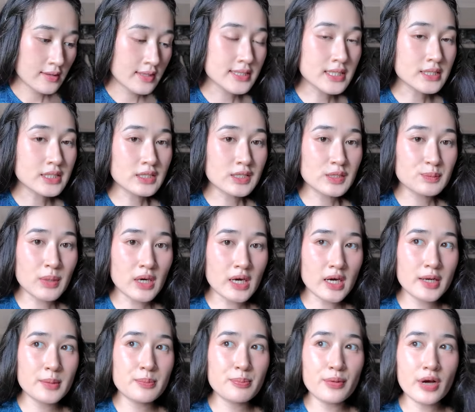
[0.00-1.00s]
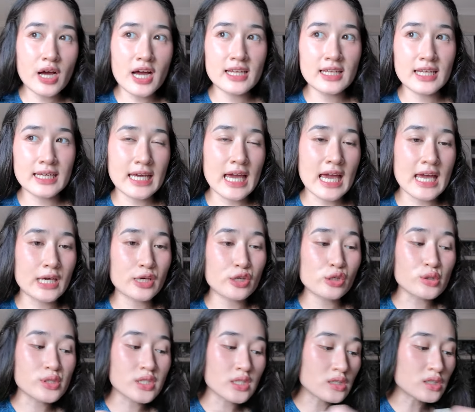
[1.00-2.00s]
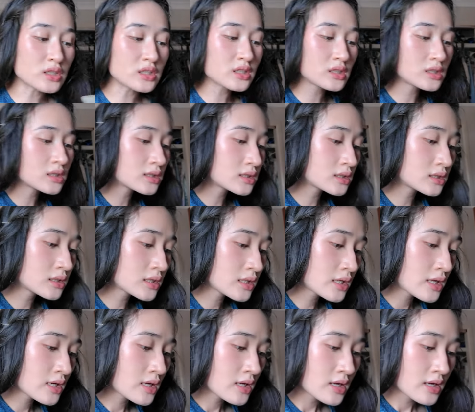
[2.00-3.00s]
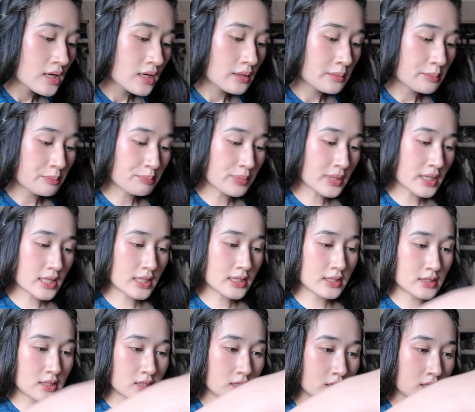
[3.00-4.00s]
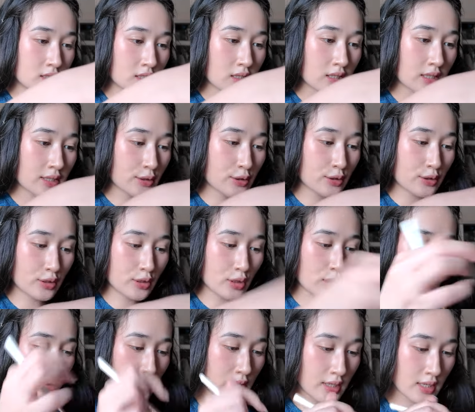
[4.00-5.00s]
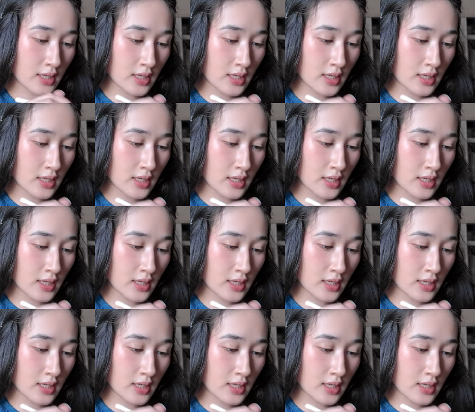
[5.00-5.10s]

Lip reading: This is inspired by like Eyeshadow, but I go